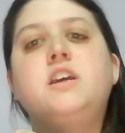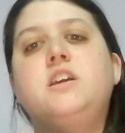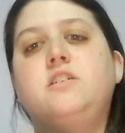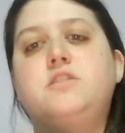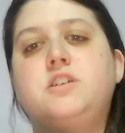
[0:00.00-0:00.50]

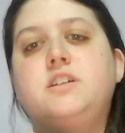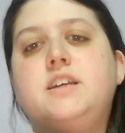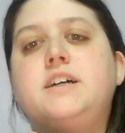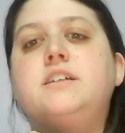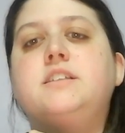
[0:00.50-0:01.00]
you should
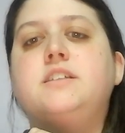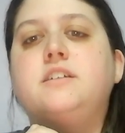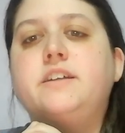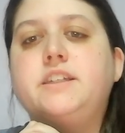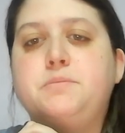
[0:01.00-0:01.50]

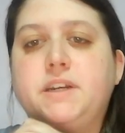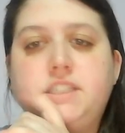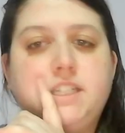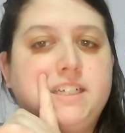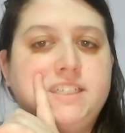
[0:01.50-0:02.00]
still expect
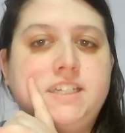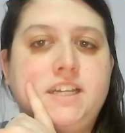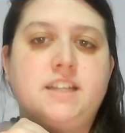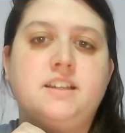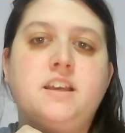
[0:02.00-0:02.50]
to
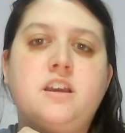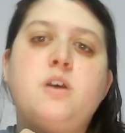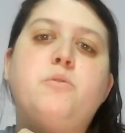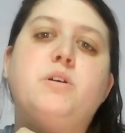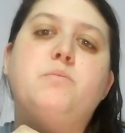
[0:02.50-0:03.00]
contend
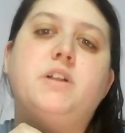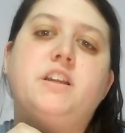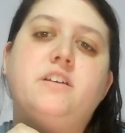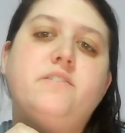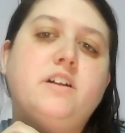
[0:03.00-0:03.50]
with
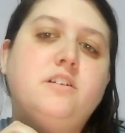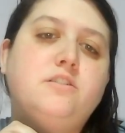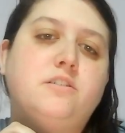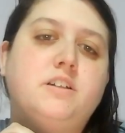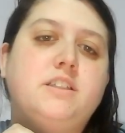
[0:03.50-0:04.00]
plenty of fellow
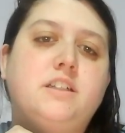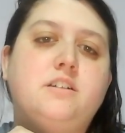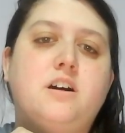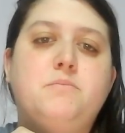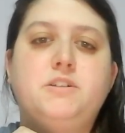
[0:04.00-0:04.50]
tourists at
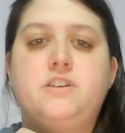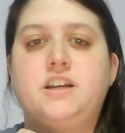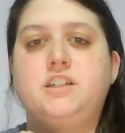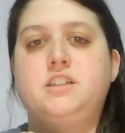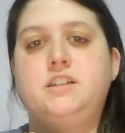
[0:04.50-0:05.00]
top
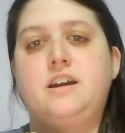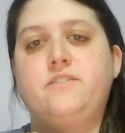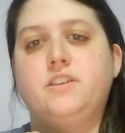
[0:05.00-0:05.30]
attractions to have a